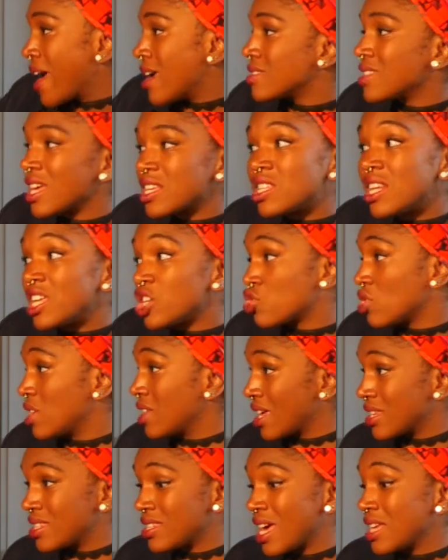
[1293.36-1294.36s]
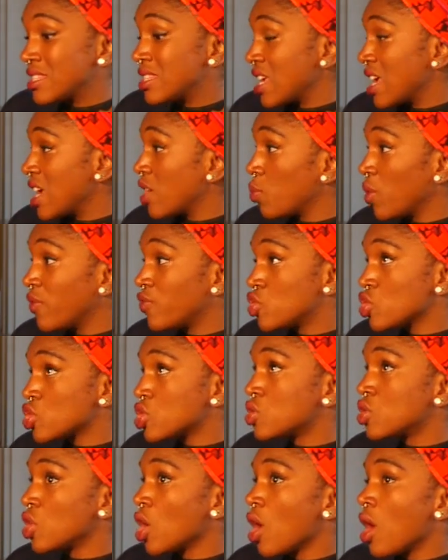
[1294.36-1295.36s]
space. That's literally that's it.
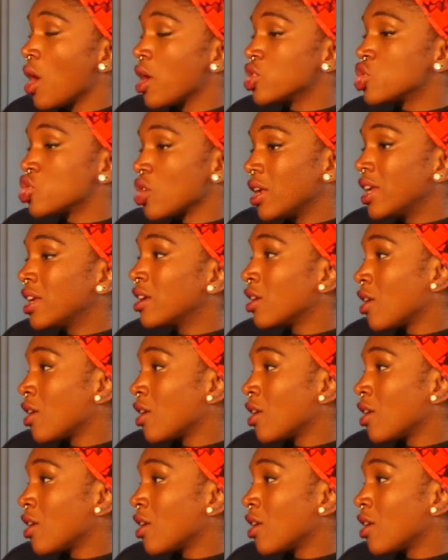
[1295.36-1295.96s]
Charlene